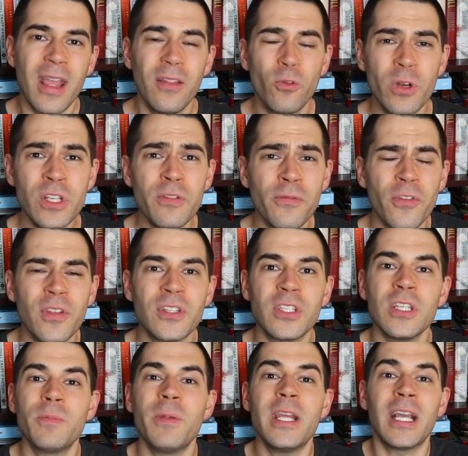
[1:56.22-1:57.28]
The reason for this
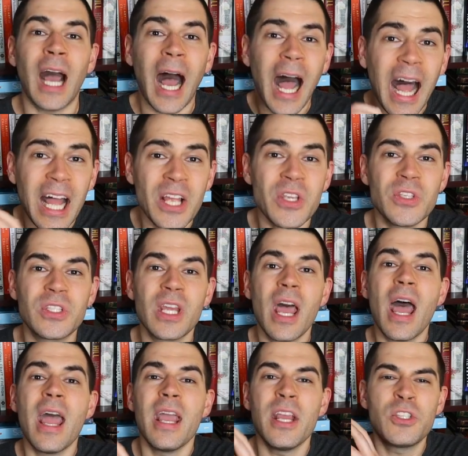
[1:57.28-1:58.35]
is because
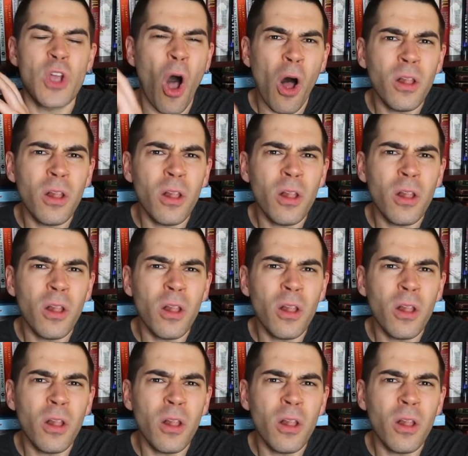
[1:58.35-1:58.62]
it's